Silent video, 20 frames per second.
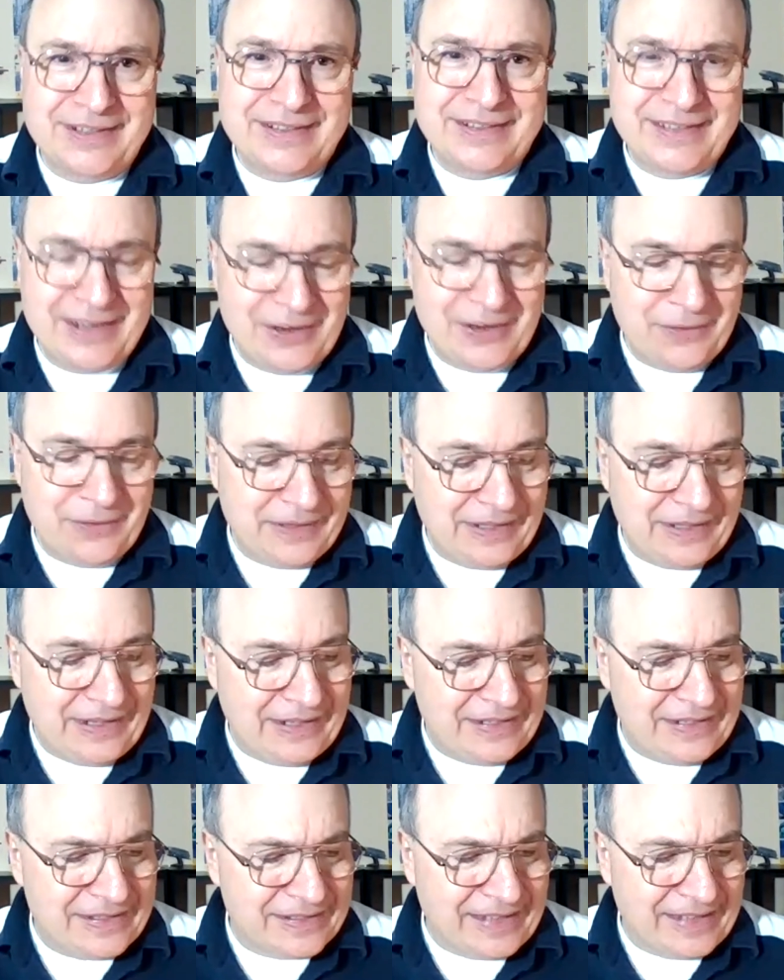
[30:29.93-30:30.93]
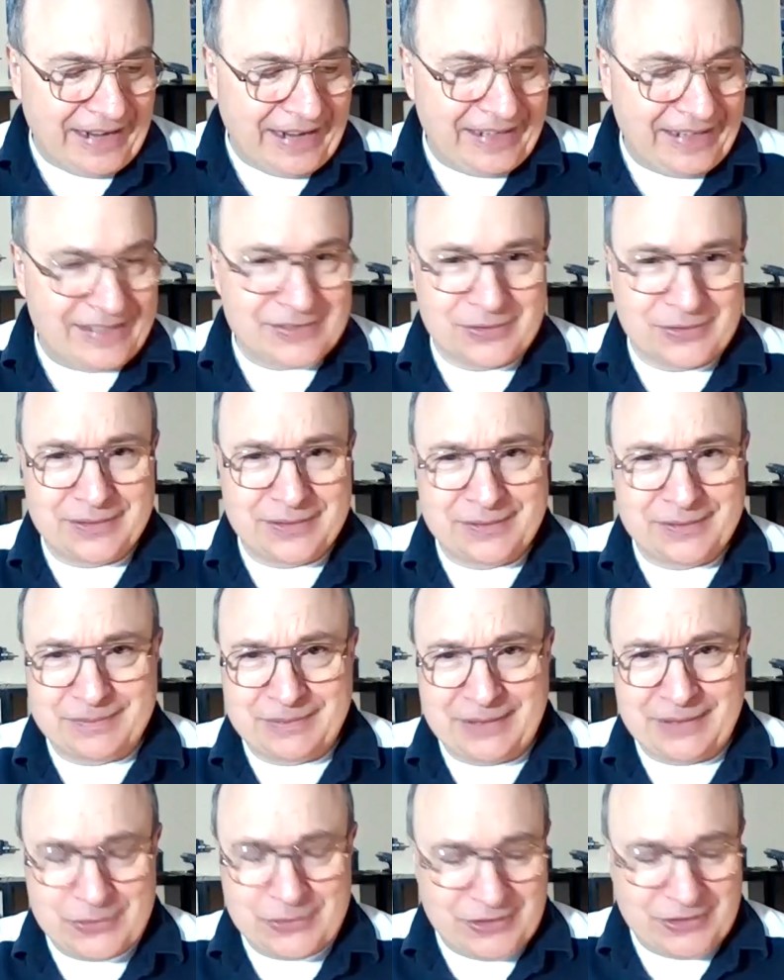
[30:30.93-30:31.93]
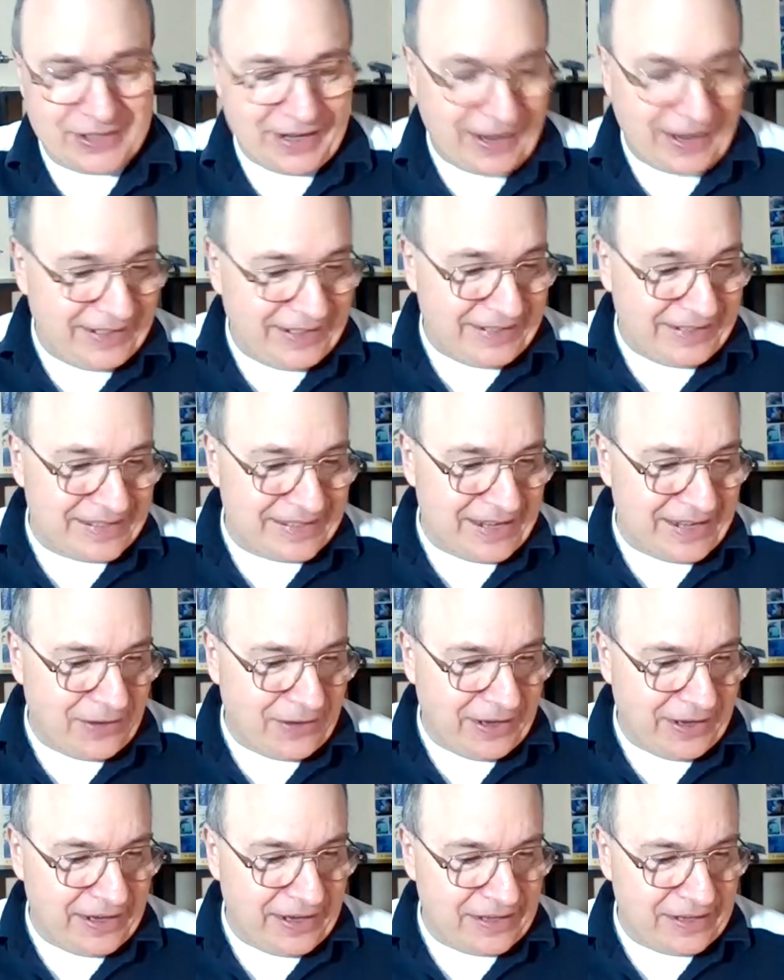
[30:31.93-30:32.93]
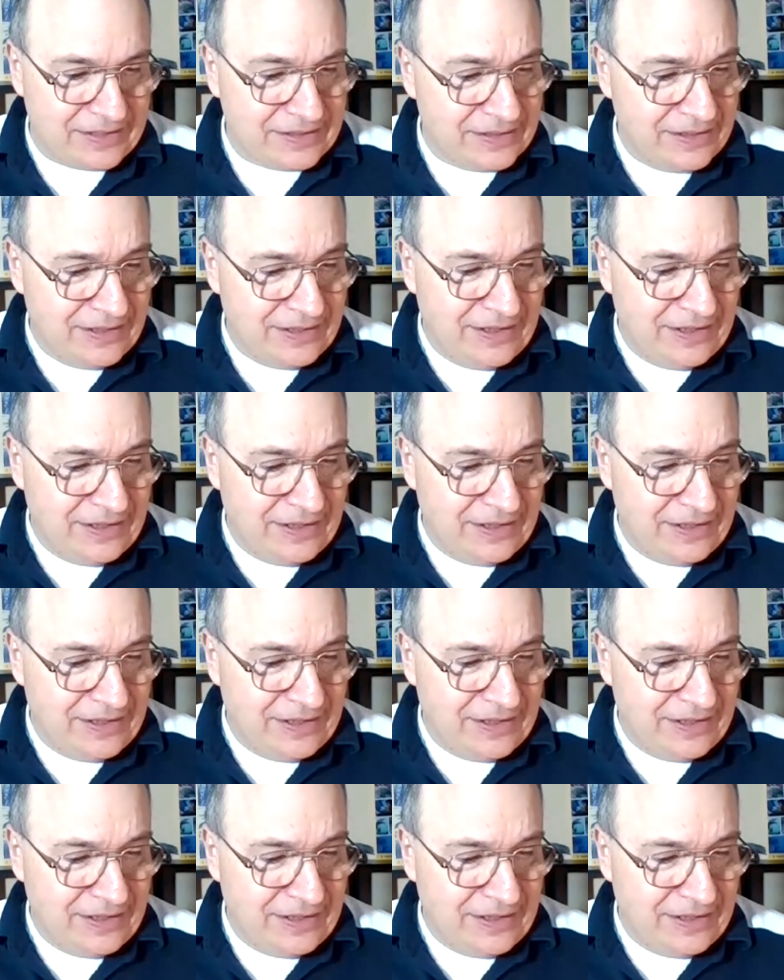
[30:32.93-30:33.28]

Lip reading: you know, in his 80s or close to 90s now, I guess.